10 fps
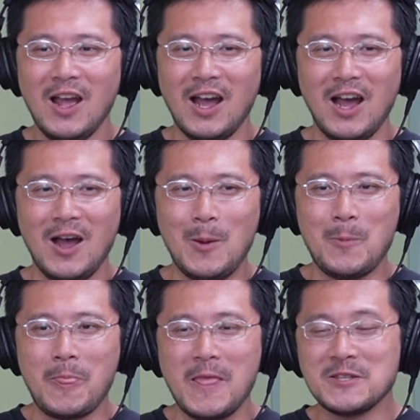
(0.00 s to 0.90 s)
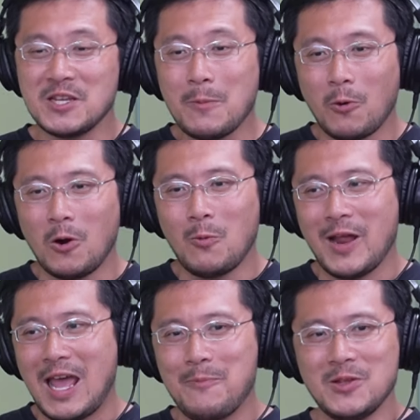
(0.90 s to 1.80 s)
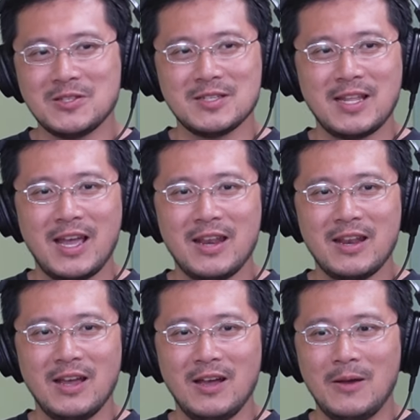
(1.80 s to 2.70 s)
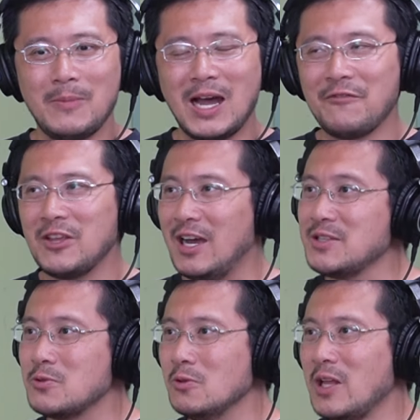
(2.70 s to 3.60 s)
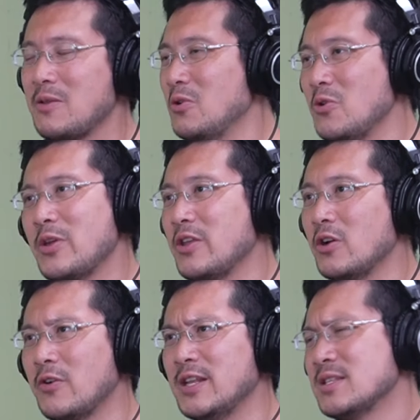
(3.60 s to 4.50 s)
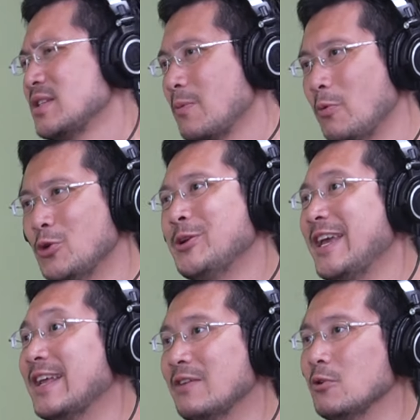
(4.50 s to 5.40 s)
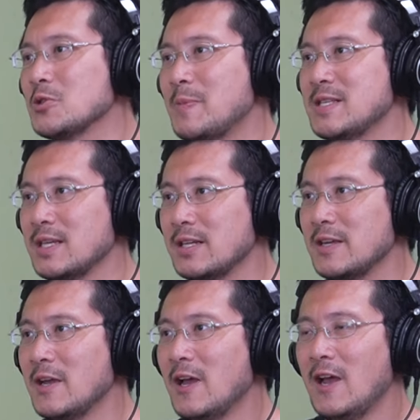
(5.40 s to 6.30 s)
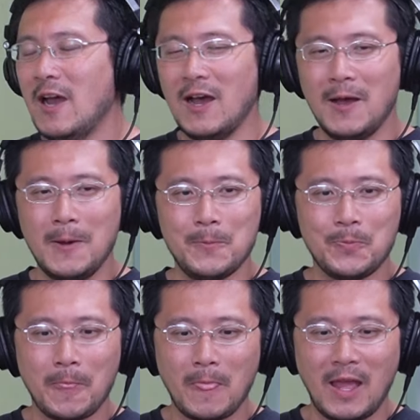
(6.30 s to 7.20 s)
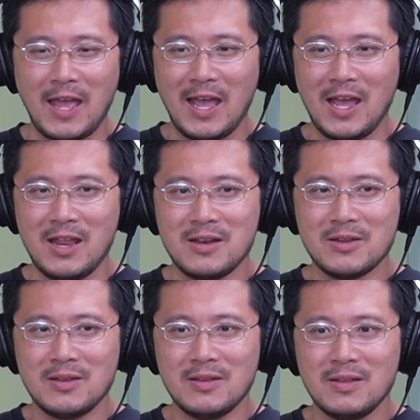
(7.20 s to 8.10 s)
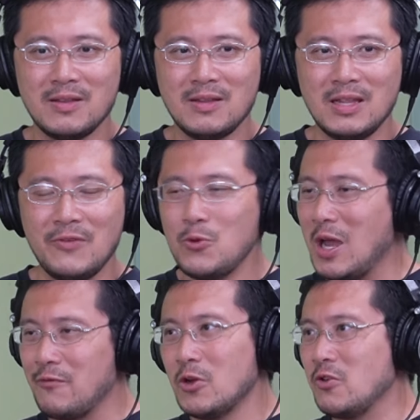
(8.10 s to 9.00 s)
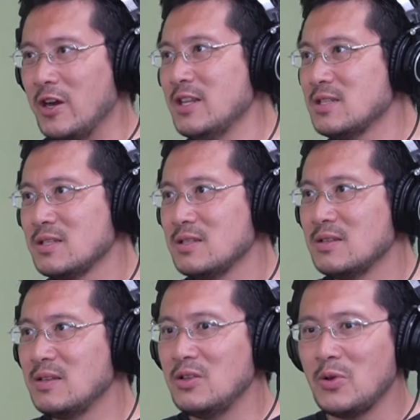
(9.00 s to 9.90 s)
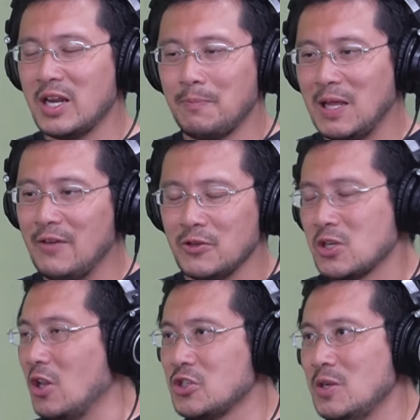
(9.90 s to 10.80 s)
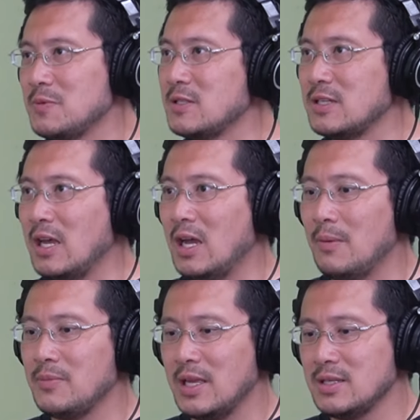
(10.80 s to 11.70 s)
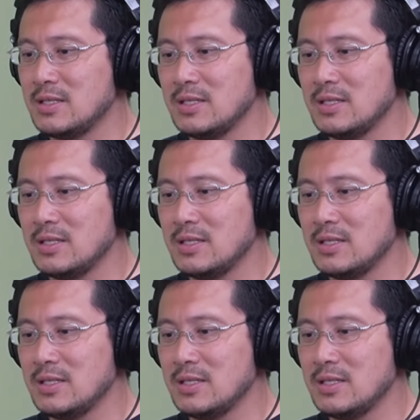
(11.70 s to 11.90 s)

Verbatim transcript: Um, in Singapore, what happens is that um, after high school, like you know, you get your grades. In Singapore, we do the A levels basically, um, and if you have good grades, you can apply for scholarships. Um, there's